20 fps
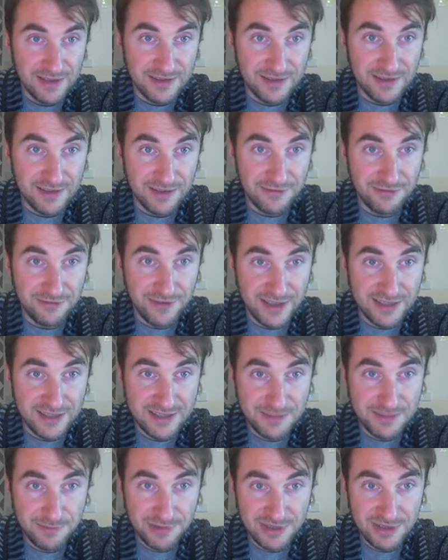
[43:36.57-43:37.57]
the
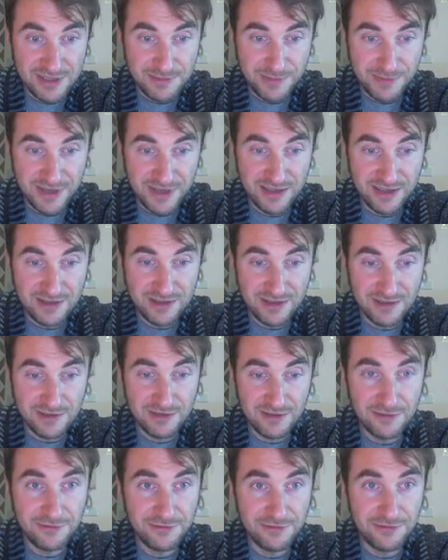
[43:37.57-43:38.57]
vet's
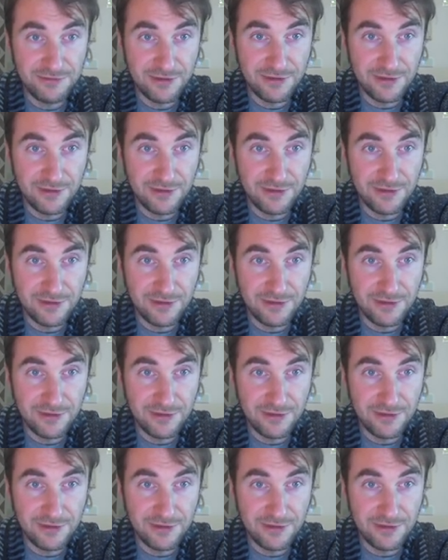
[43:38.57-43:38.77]
perspective.